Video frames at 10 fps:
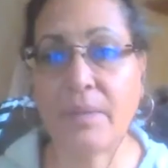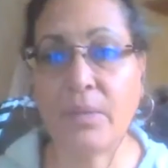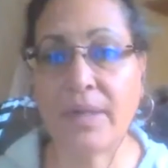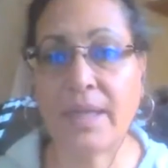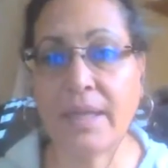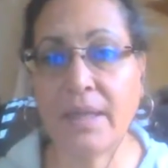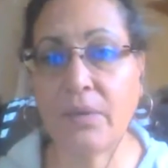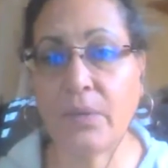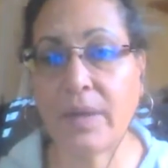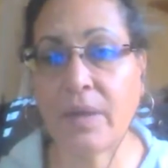when I
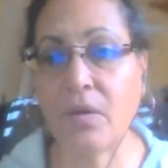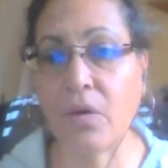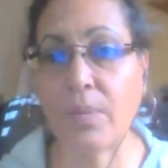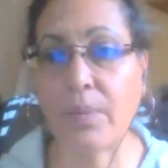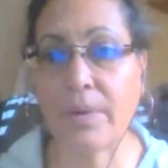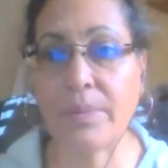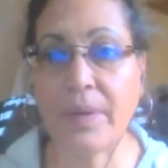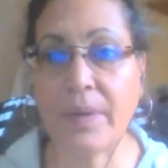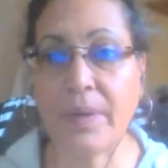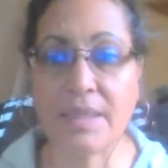want to incorporate,
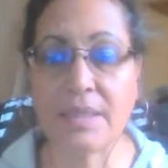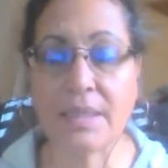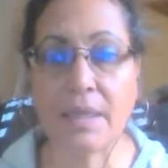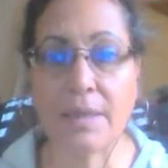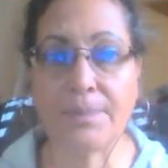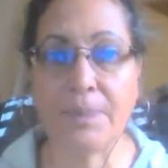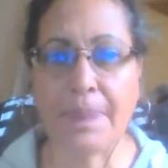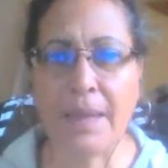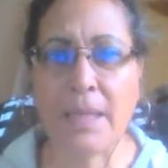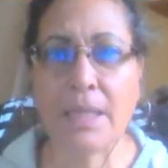because
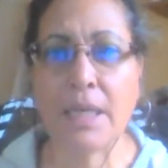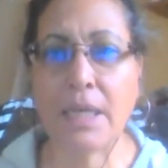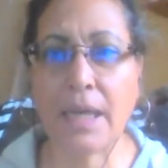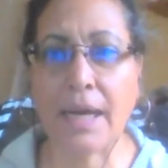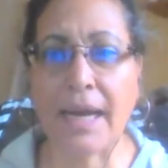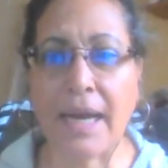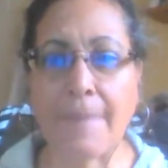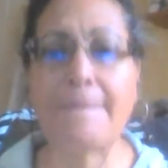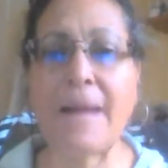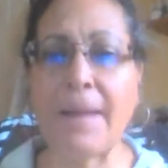I'm
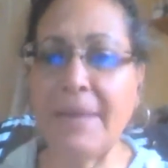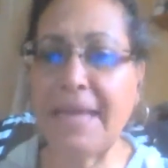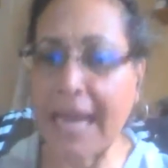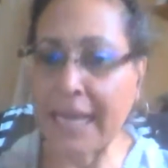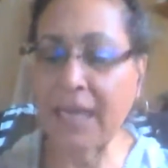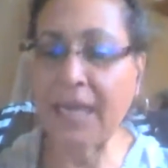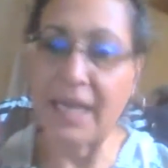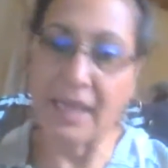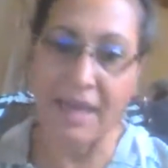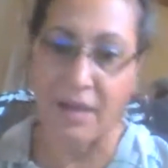getting
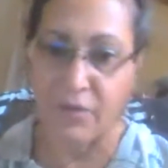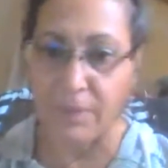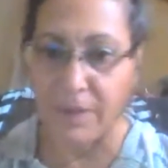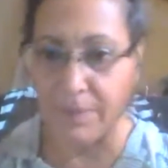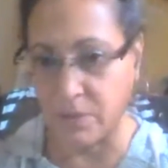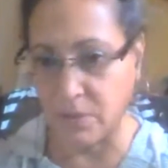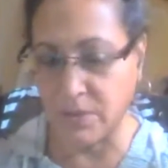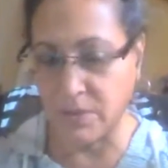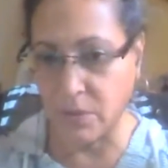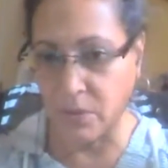hit now with people
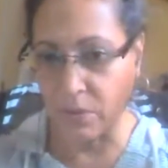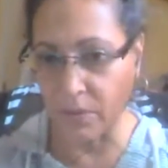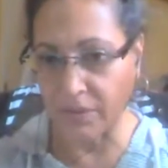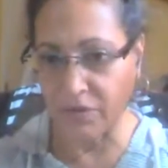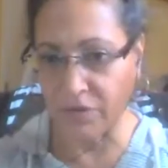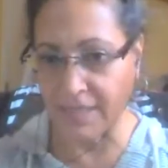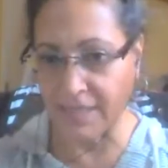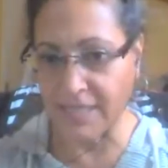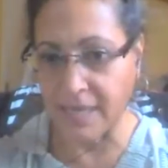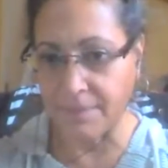who are trying to
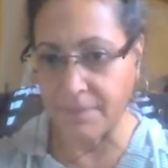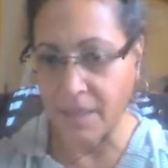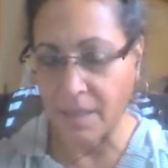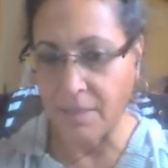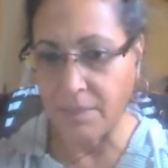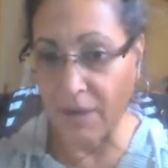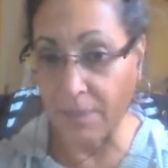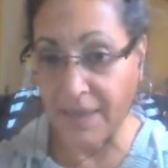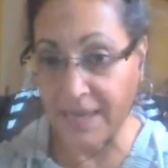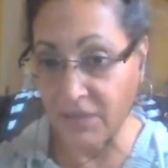set up their
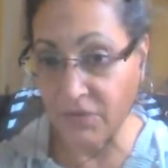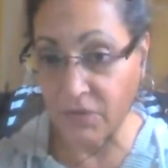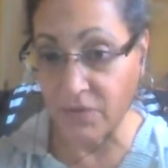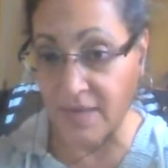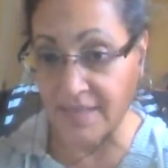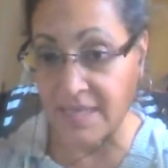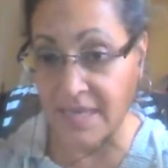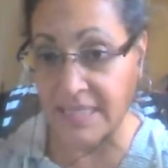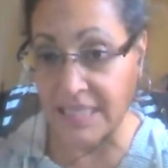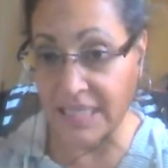plans for
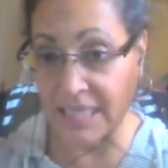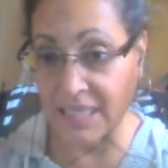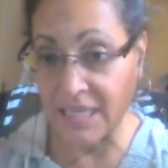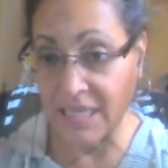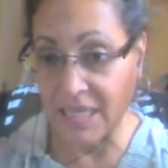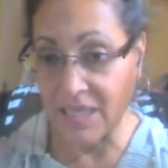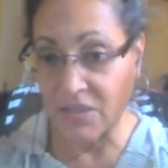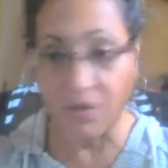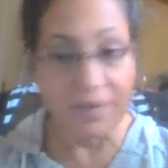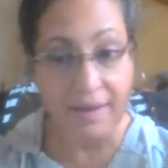2019.
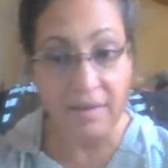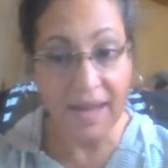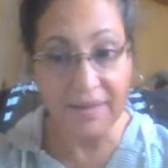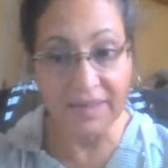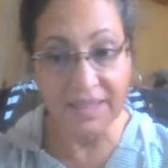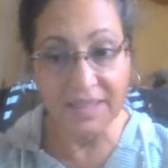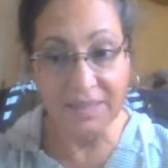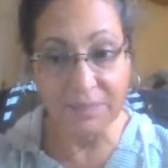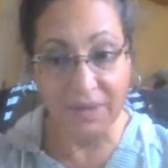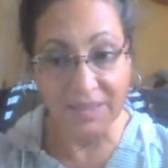So if I don't have these
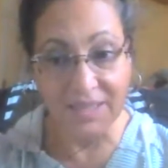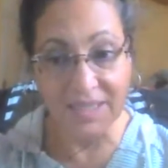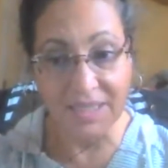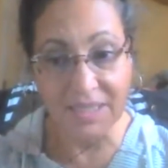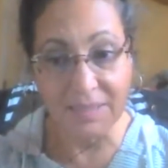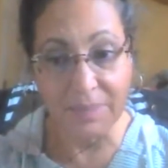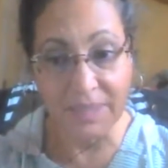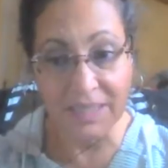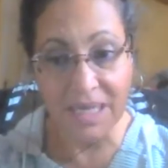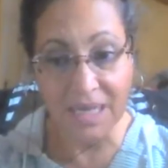processes in
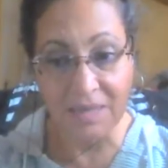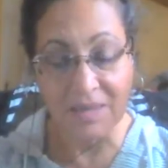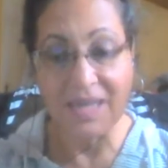place now,